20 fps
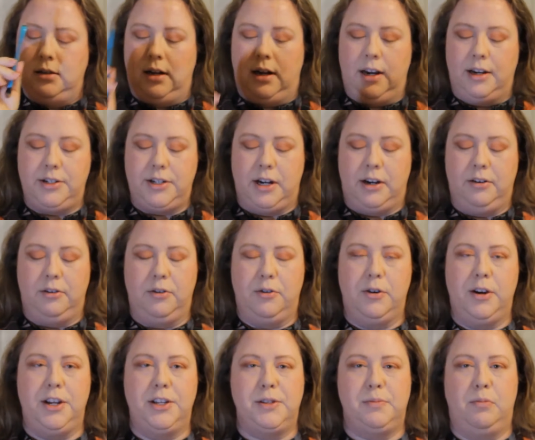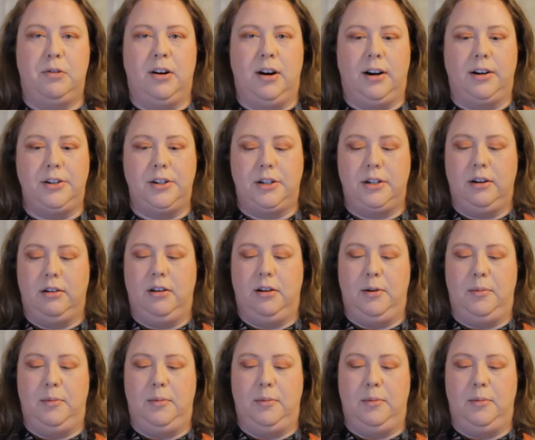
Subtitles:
eyeshadow crease brush,